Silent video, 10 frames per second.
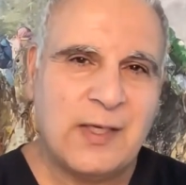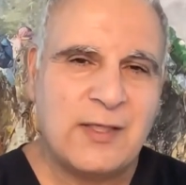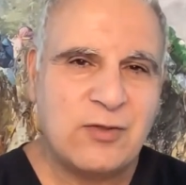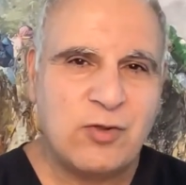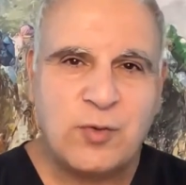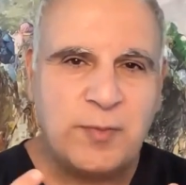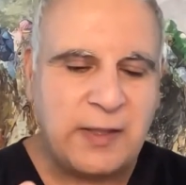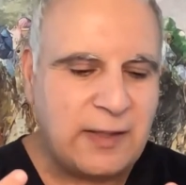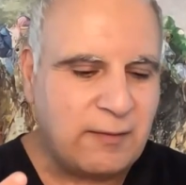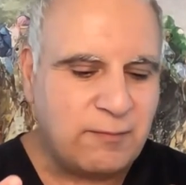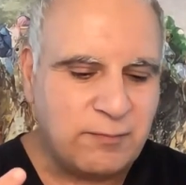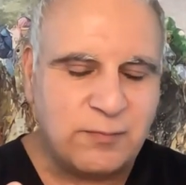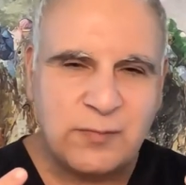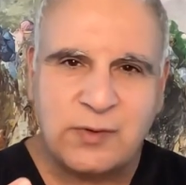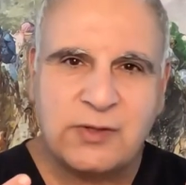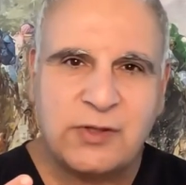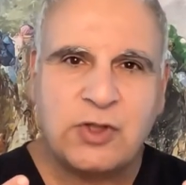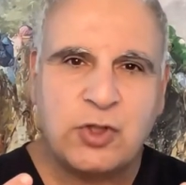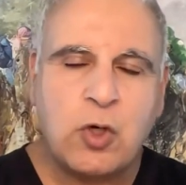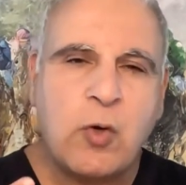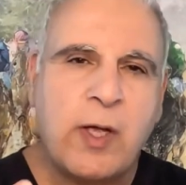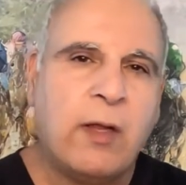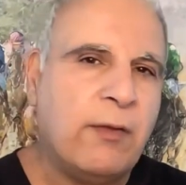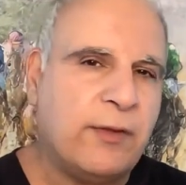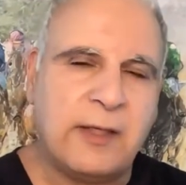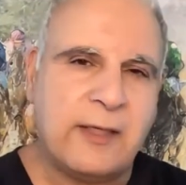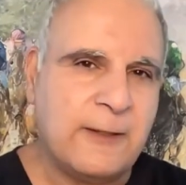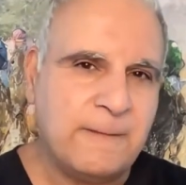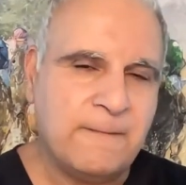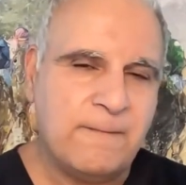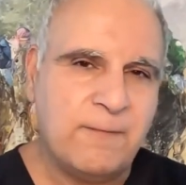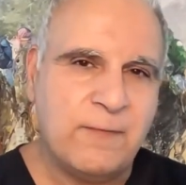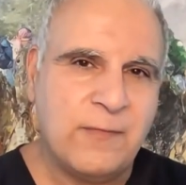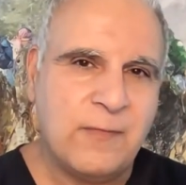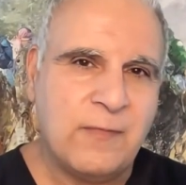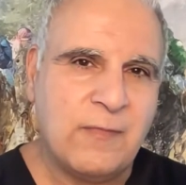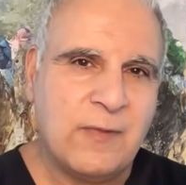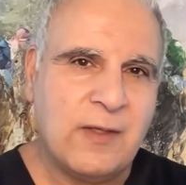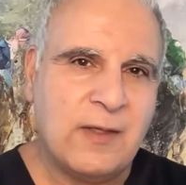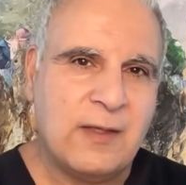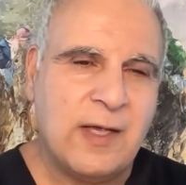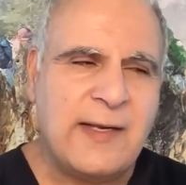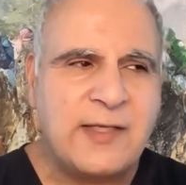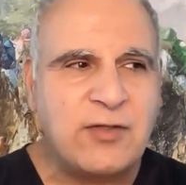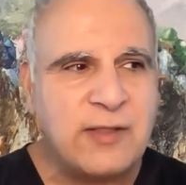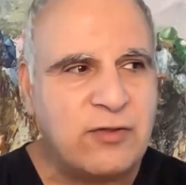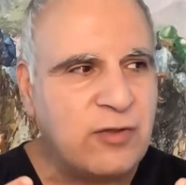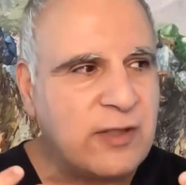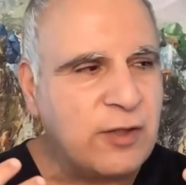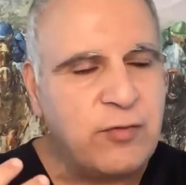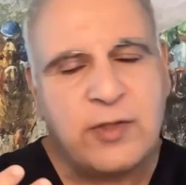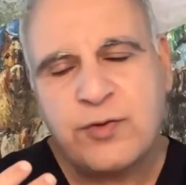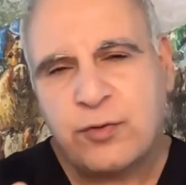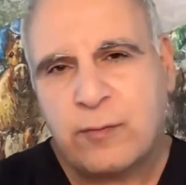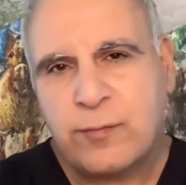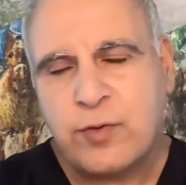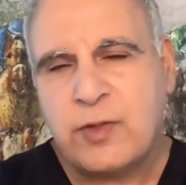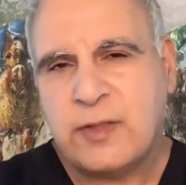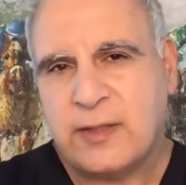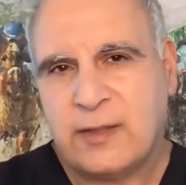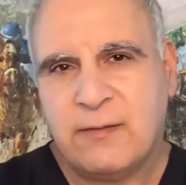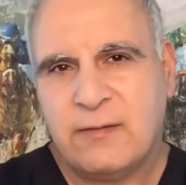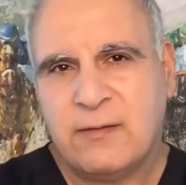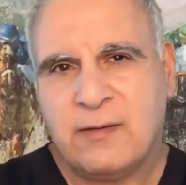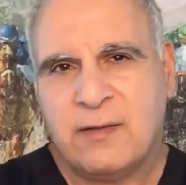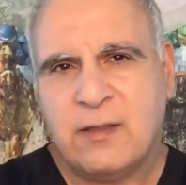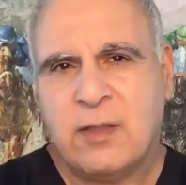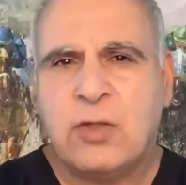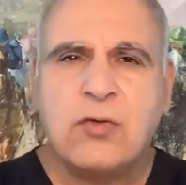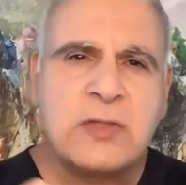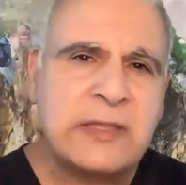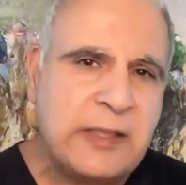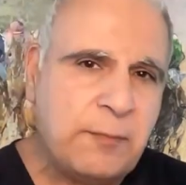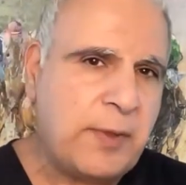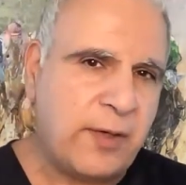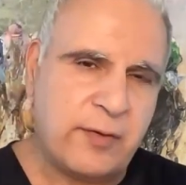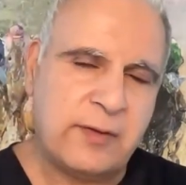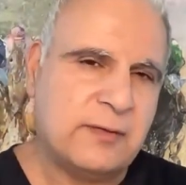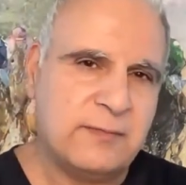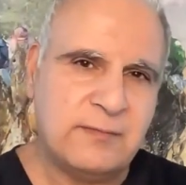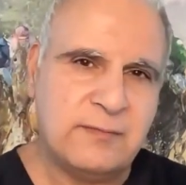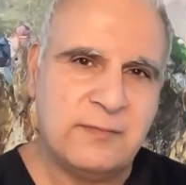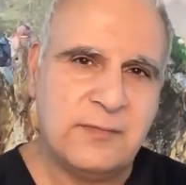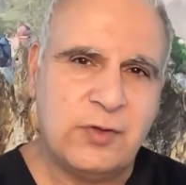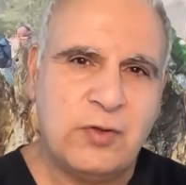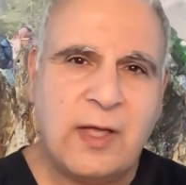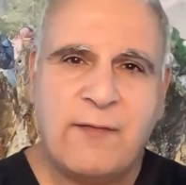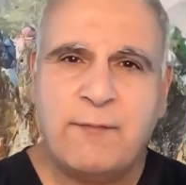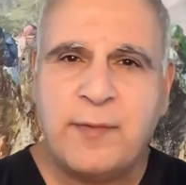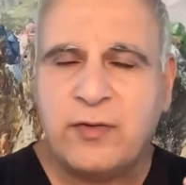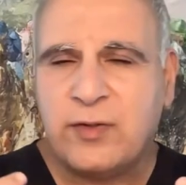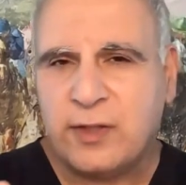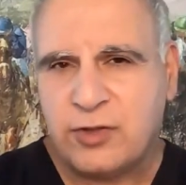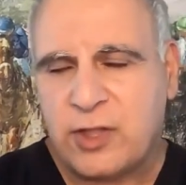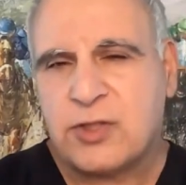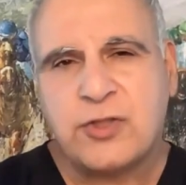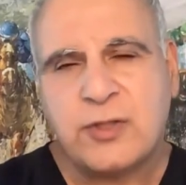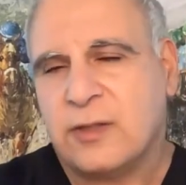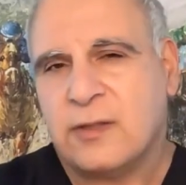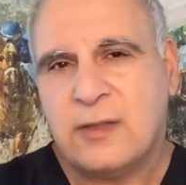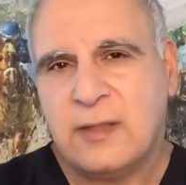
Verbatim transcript: is going to be just so healthy. And that's, that's going to increase your immunity. You'll sleep better. You'll have better digestion.